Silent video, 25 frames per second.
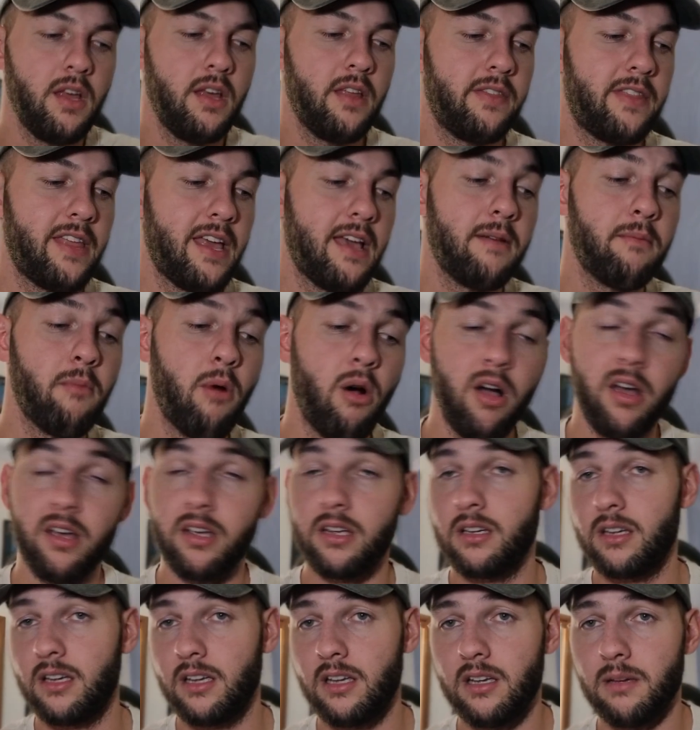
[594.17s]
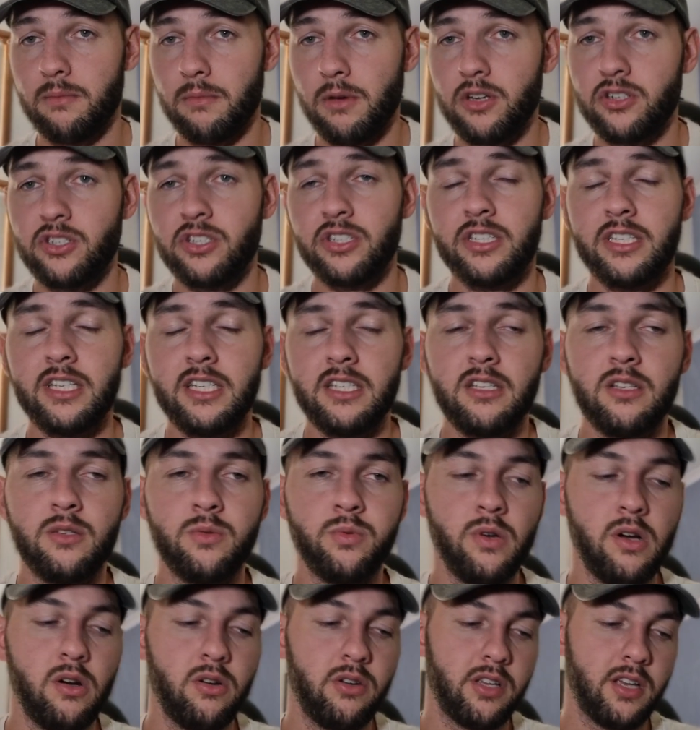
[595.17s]
they're my emergencies as
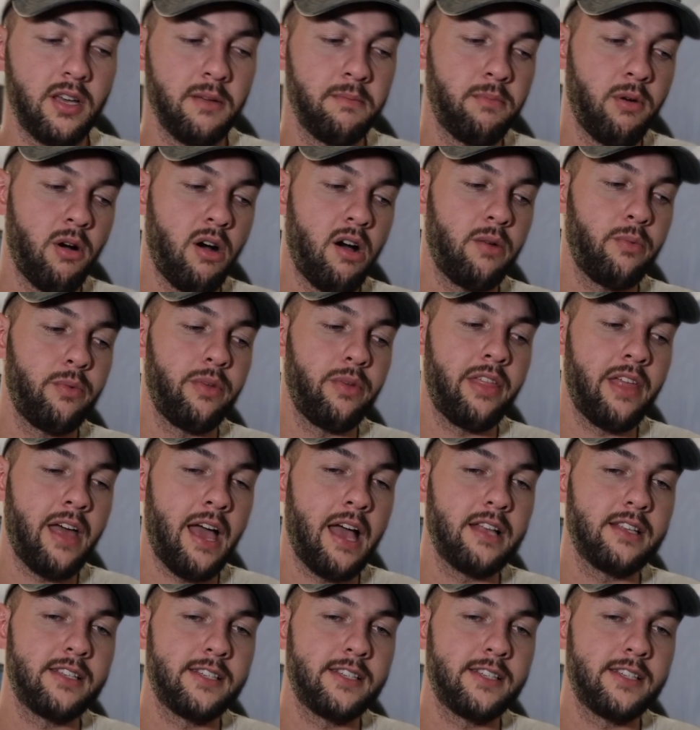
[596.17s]
well to combine with that.